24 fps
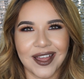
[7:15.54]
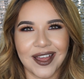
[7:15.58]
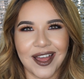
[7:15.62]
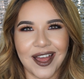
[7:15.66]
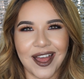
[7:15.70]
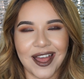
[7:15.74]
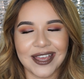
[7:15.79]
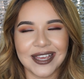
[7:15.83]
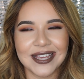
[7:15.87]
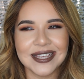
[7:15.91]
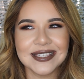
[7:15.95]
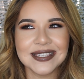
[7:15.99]

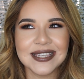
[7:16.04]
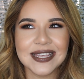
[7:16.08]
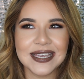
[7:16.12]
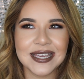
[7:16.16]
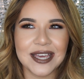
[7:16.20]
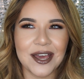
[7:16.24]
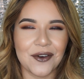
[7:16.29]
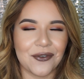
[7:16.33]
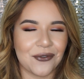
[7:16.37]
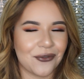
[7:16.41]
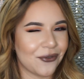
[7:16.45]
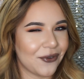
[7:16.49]
I guess like
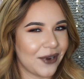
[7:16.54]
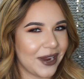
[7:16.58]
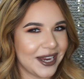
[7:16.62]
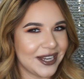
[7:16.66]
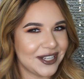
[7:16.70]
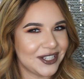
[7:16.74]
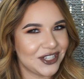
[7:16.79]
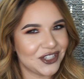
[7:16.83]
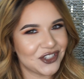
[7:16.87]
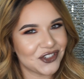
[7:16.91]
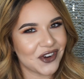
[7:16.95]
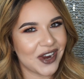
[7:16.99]

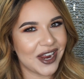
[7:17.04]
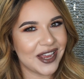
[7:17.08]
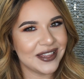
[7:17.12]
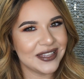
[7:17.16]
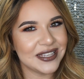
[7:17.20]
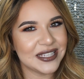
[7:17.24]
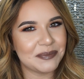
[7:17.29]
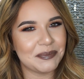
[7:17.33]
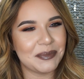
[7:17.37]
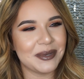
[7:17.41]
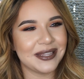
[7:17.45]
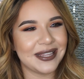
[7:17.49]
afraid to try
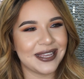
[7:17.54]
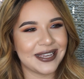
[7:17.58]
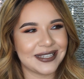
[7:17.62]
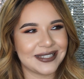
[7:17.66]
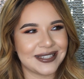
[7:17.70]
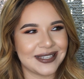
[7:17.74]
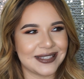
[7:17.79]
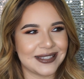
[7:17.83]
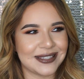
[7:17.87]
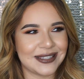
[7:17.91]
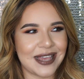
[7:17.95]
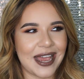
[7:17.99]
this, but like
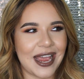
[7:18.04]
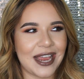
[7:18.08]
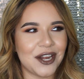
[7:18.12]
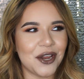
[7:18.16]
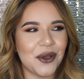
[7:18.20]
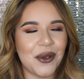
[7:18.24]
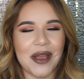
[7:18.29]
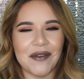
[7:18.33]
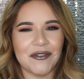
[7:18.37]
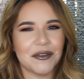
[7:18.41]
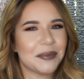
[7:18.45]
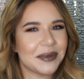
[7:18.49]
since I
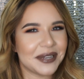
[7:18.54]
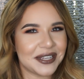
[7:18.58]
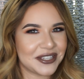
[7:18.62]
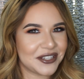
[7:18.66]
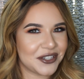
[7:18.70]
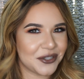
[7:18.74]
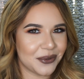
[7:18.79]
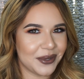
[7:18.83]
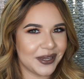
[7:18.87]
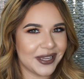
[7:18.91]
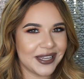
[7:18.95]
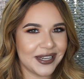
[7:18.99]
know everybody's
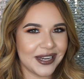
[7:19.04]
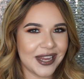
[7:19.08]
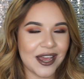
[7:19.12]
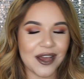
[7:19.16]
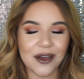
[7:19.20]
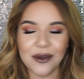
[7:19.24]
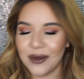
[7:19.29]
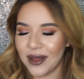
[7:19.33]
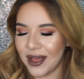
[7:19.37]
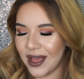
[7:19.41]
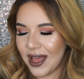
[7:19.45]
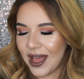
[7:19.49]
doing it
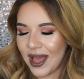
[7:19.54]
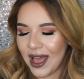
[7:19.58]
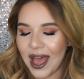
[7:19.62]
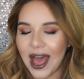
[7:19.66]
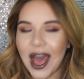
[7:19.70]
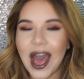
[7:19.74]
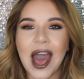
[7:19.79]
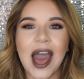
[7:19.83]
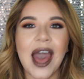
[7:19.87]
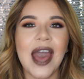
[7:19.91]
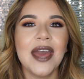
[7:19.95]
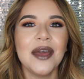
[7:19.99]
now,
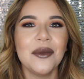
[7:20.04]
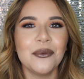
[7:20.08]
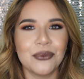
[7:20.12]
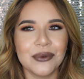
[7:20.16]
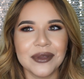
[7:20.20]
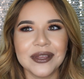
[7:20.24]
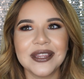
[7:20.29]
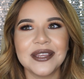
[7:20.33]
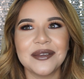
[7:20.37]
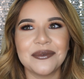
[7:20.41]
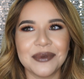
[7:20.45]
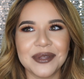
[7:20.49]
I
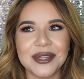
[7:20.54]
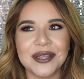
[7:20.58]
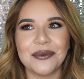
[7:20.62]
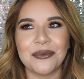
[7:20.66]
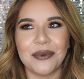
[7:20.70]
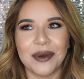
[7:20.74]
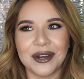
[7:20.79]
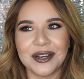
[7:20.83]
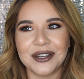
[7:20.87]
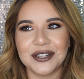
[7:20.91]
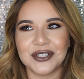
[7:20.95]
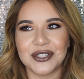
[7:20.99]
really
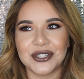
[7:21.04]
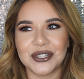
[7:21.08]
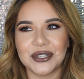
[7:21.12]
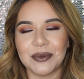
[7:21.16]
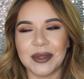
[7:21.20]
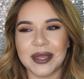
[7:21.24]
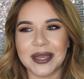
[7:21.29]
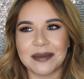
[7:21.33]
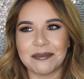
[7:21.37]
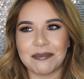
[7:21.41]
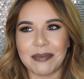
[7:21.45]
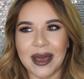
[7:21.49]
wanted to
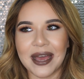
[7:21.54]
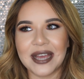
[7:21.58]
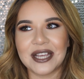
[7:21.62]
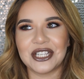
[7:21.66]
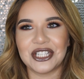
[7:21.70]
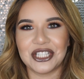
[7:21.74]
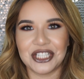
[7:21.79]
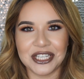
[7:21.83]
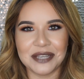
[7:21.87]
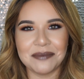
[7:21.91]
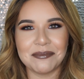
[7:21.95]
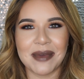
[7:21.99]
like buy a
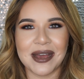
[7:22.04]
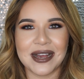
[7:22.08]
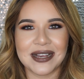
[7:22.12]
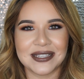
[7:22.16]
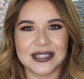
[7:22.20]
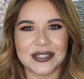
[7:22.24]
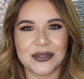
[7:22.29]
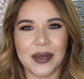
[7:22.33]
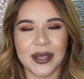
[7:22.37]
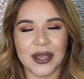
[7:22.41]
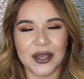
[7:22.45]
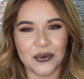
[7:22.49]
sheet
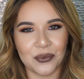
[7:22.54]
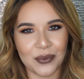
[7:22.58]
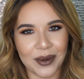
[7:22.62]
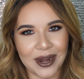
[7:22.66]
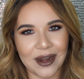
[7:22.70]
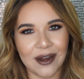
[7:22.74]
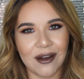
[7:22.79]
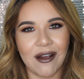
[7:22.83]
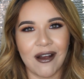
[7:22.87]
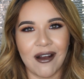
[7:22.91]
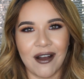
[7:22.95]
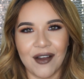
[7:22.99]
mask so I could
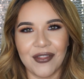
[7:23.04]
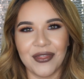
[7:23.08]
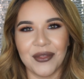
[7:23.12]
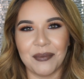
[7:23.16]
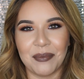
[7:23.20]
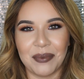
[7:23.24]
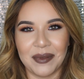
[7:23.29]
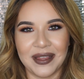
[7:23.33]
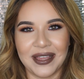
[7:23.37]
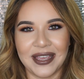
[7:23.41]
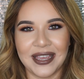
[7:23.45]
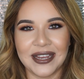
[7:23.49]
wear on the
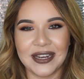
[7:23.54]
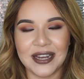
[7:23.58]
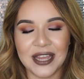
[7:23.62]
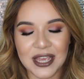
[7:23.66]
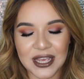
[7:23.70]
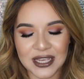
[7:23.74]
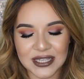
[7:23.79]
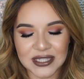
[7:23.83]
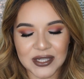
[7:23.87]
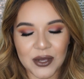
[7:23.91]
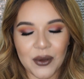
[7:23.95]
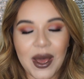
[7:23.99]
plane.
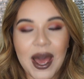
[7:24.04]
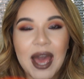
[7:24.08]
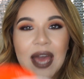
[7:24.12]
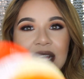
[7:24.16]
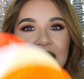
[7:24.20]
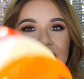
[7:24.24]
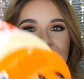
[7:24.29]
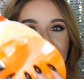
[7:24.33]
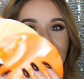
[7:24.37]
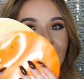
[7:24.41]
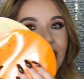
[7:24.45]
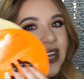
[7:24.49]
So I
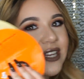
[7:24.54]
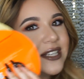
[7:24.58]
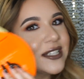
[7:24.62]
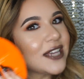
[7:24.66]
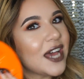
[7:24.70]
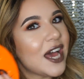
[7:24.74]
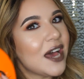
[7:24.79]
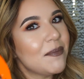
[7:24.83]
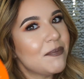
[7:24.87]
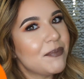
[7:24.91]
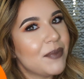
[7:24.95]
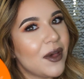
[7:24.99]
stocked
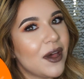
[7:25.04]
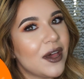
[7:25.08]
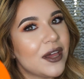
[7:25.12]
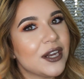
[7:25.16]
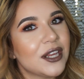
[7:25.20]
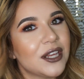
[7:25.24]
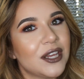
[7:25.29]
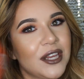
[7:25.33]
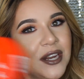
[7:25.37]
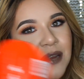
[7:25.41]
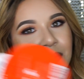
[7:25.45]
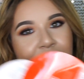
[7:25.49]
up on
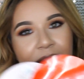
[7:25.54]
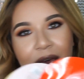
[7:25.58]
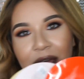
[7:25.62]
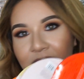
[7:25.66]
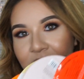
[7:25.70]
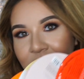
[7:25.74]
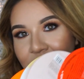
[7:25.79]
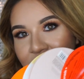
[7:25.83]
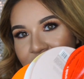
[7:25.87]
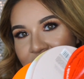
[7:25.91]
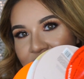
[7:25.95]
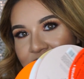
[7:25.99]
a good
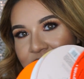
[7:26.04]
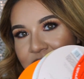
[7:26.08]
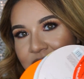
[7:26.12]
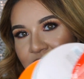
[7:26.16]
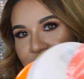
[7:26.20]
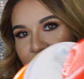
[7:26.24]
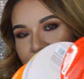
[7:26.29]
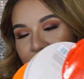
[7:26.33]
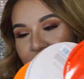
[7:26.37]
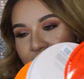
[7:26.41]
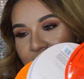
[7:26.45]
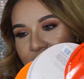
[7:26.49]
amount of these
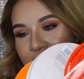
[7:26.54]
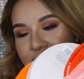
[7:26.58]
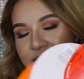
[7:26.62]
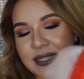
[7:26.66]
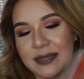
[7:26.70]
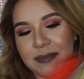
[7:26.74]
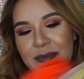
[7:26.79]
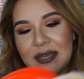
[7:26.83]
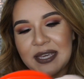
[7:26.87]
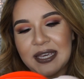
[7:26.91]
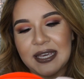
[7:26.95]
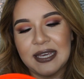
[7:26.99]
little guys
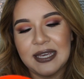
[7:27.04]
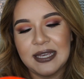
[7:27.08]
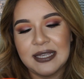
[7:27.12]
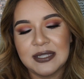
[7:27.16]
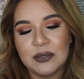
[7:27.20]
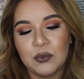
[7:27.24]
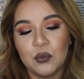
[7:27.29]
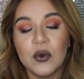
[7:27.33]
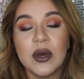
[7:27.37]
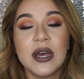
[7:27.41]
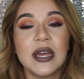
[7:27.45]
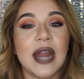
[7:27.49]
because
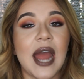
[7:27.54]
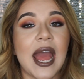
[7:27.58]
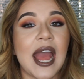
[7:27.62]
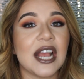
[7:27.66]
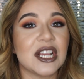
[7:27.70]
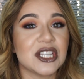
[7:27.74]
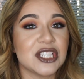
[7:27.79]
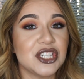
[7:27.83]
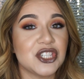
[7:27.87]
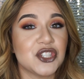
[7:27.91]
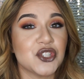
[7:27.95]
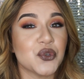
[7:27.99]
one, I
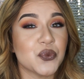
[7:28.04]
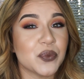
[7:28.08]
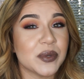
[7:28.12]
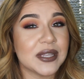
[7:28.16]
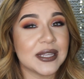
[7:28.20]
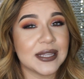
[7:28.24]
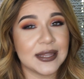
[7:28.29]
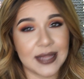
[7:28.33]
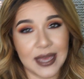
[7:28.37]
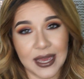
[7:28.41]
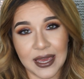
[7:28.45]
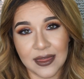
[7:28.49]
actually do
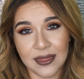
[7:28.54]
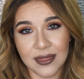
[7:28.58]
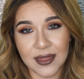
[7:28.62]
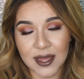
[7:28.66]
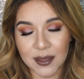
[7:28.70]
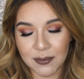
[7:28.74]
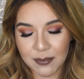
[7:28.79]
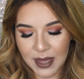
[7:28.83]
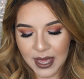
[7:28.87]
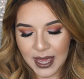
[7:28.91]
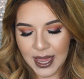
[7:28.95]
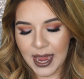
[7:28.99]
really like
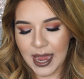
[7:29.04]
them.